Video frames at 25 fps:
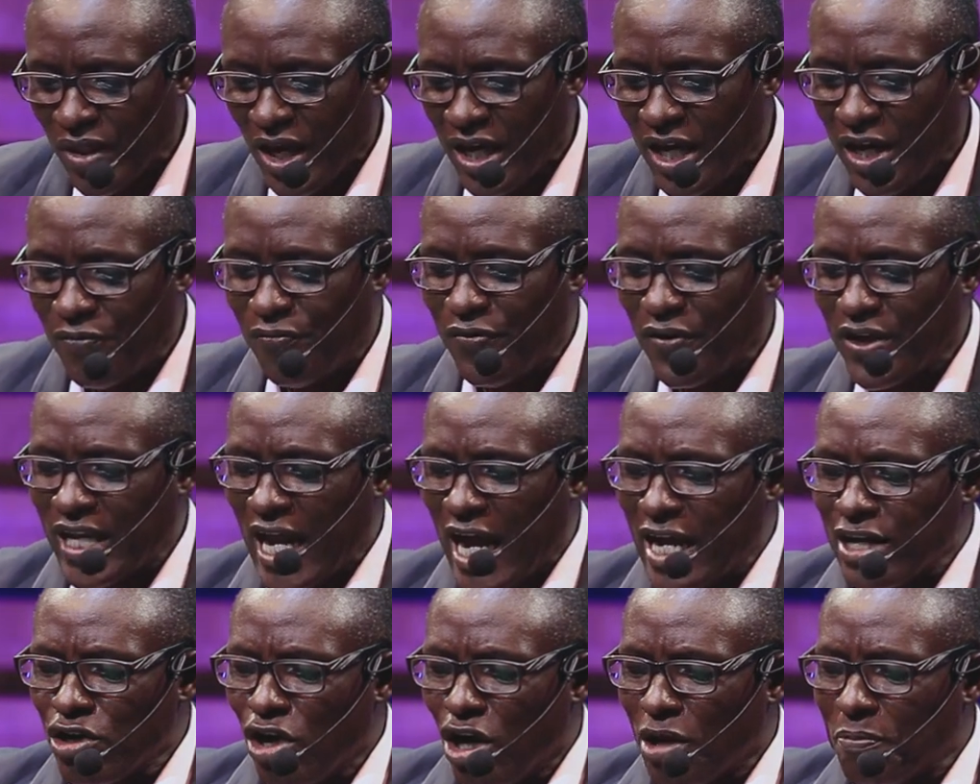if it
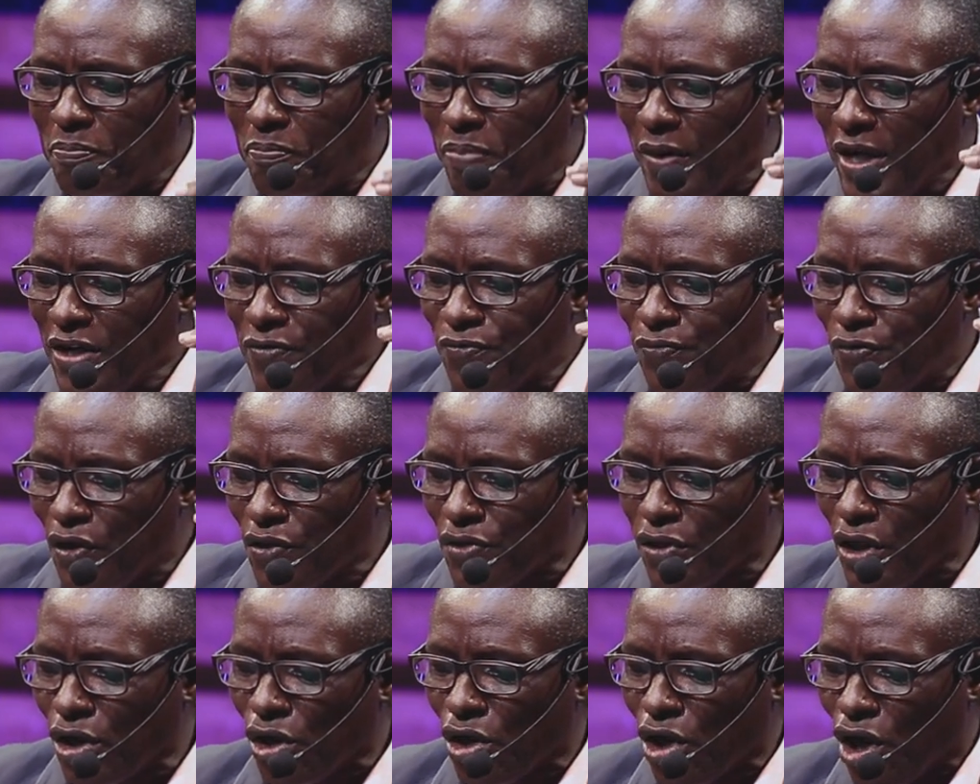had not been for
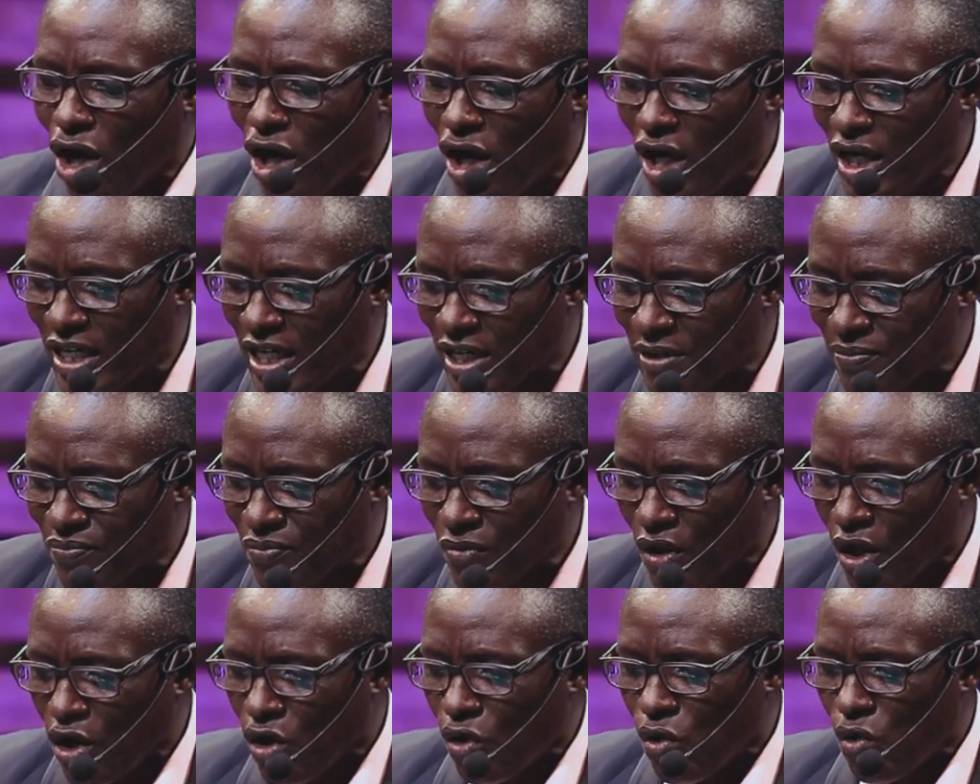the Lord
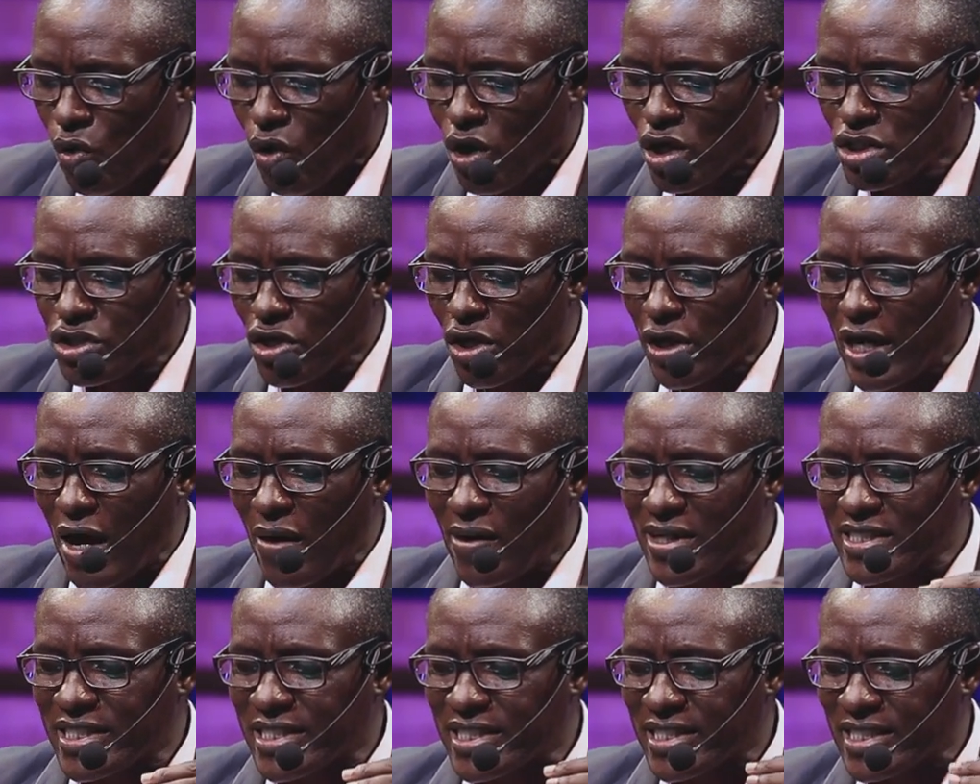who was on
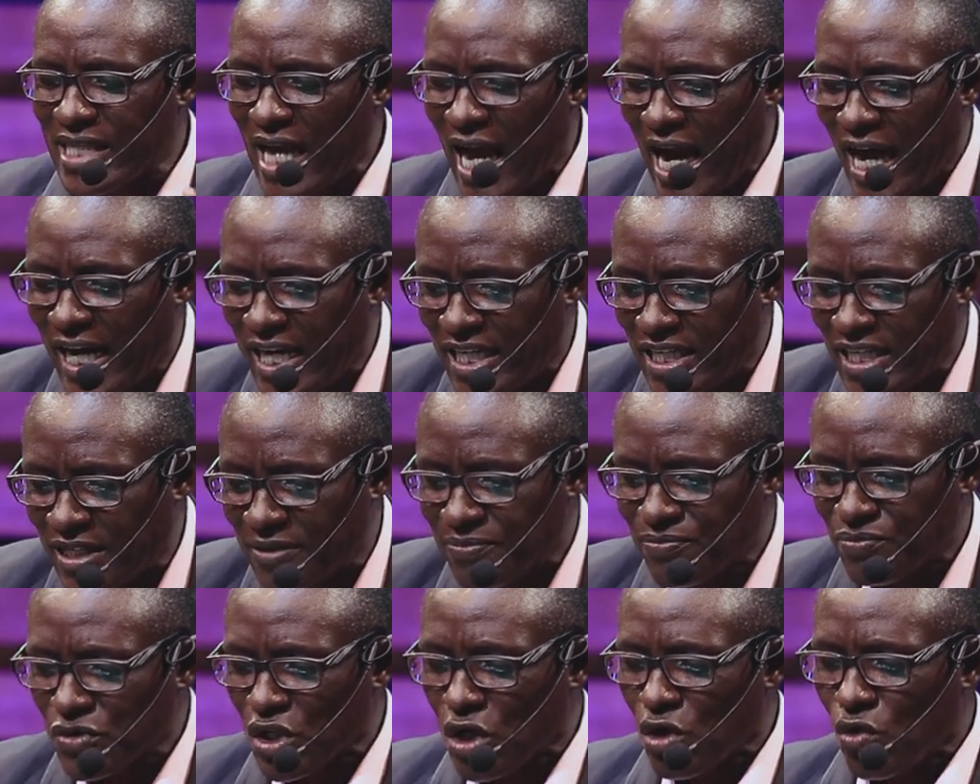our side
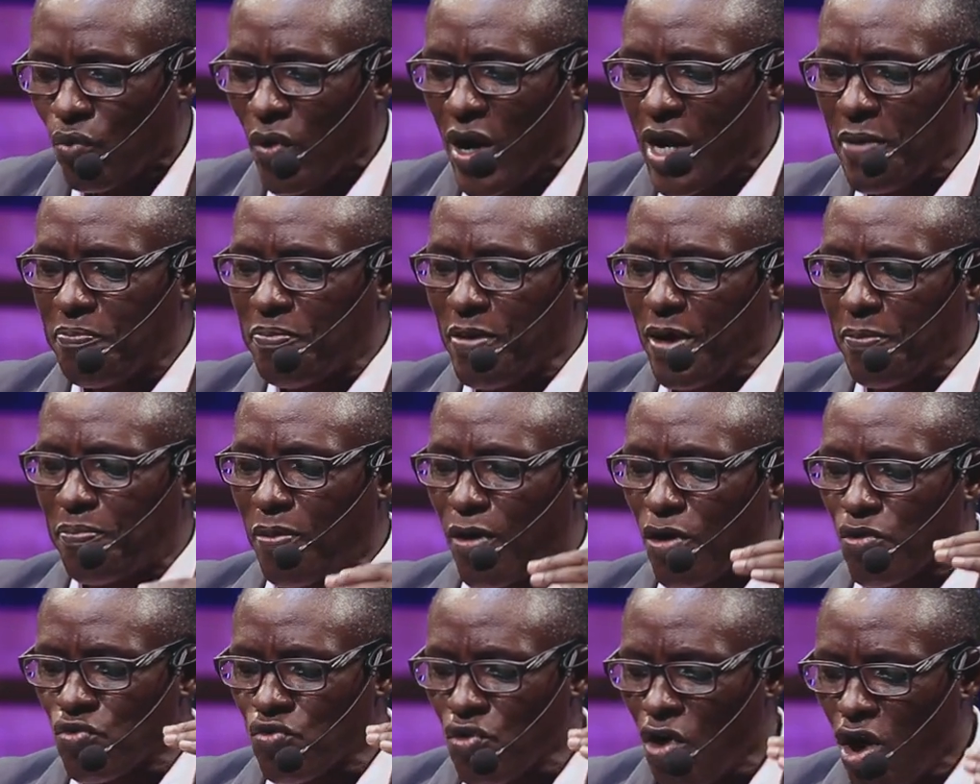when
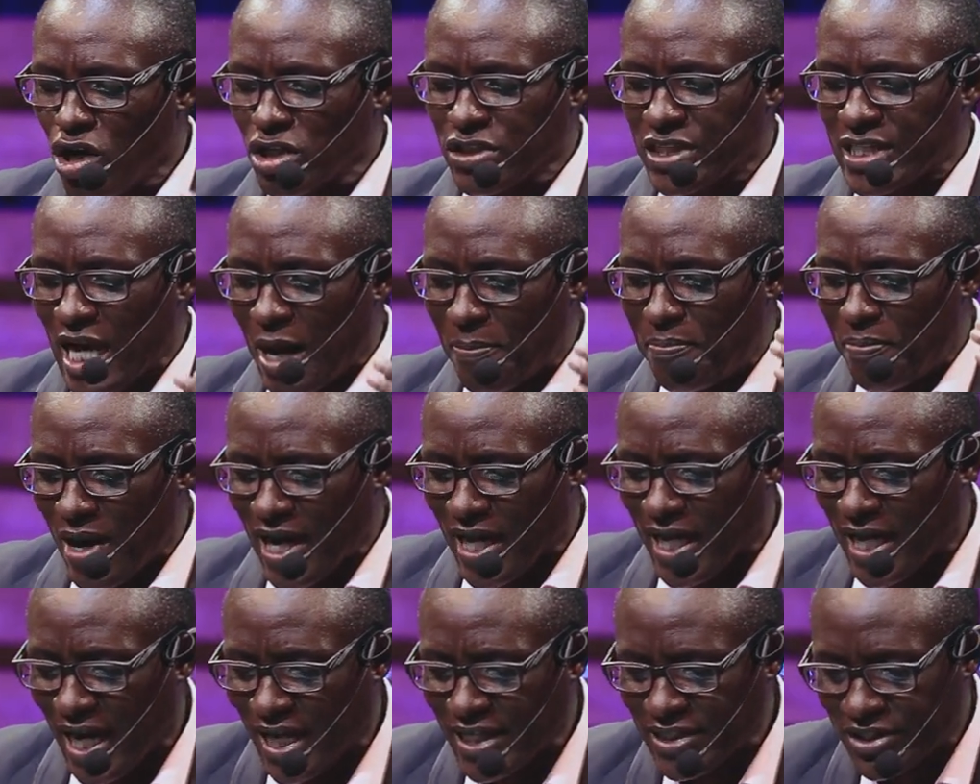people rose up
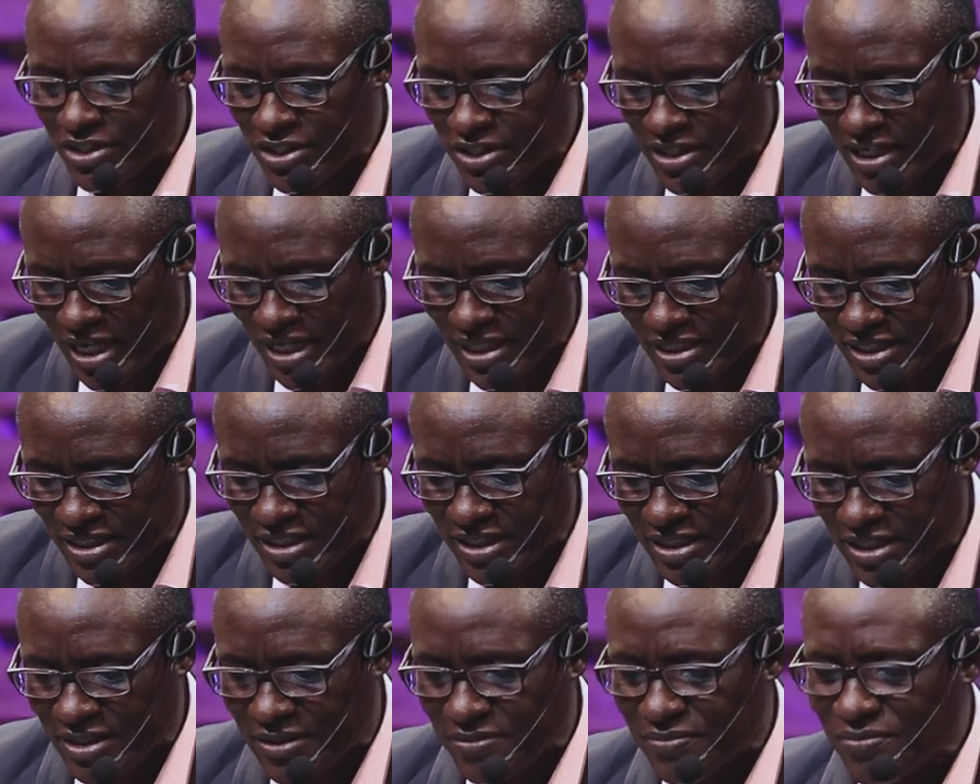against
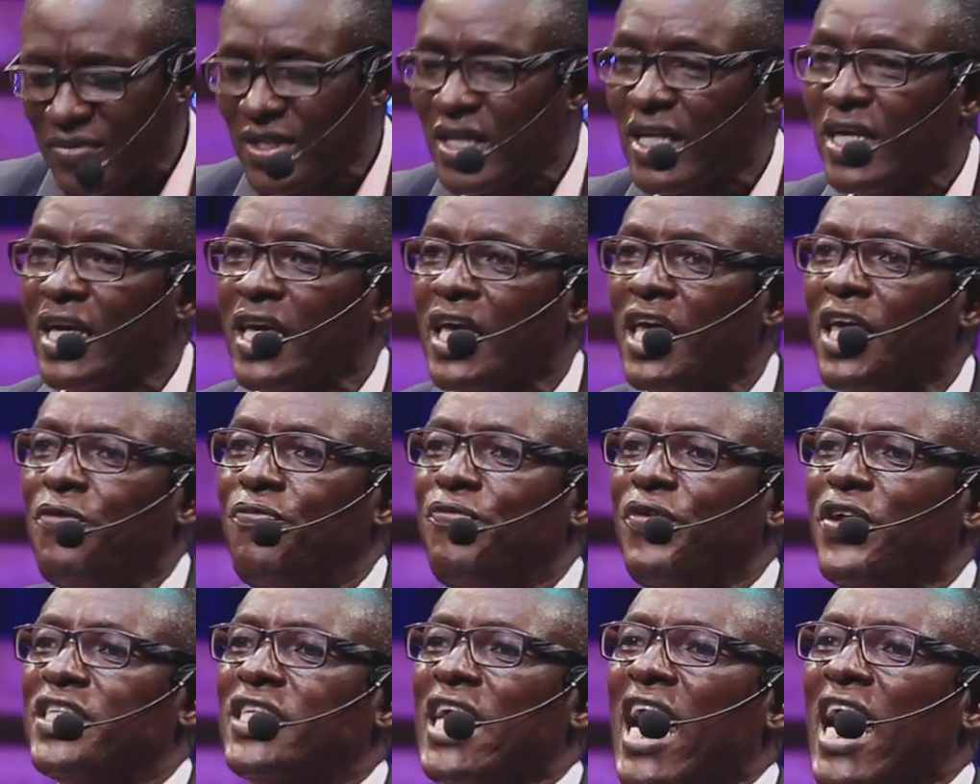us, if it